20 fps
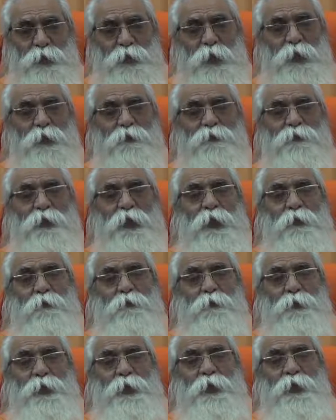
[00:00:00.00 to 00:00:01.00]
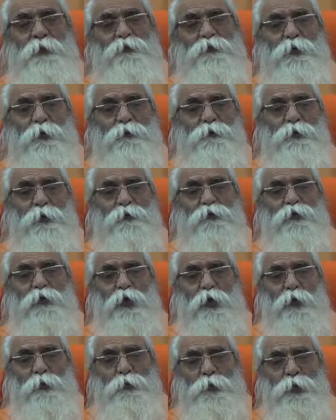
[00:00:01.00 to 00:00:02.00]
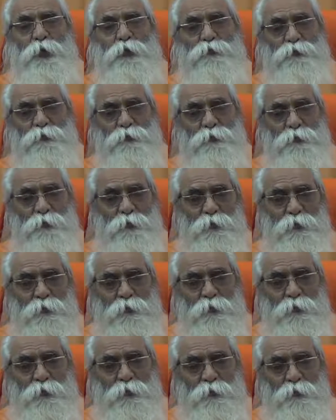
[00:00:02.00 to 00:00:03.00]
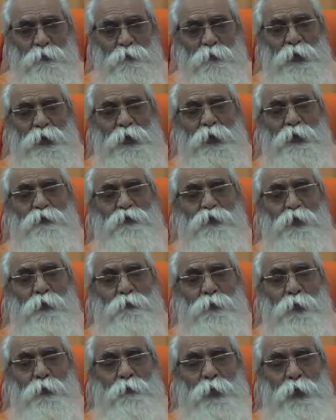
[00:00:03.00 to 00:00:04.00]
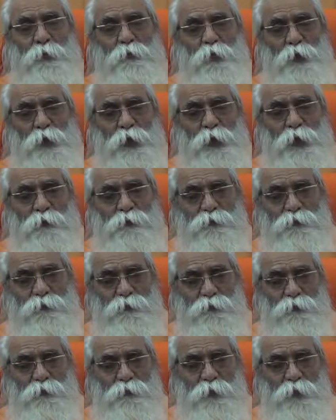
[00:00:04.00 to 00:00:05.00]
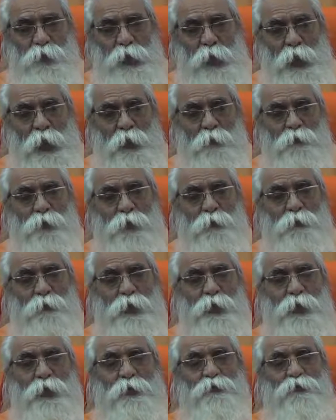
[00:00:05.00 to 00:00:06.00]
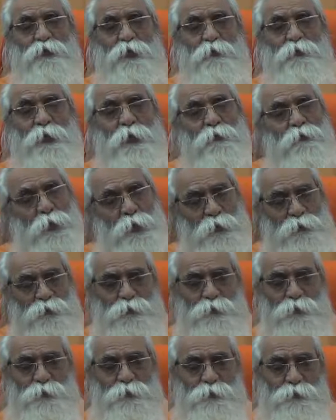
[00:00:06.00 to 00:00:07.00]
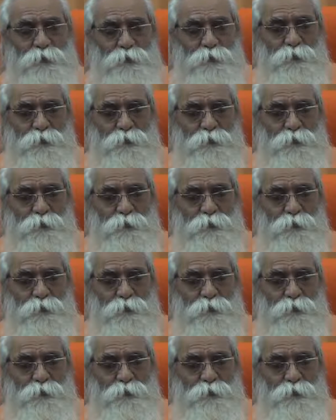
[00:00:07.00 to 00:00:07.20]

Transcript: There is the millions of the floppies, millions of the memories of the millions of the birth.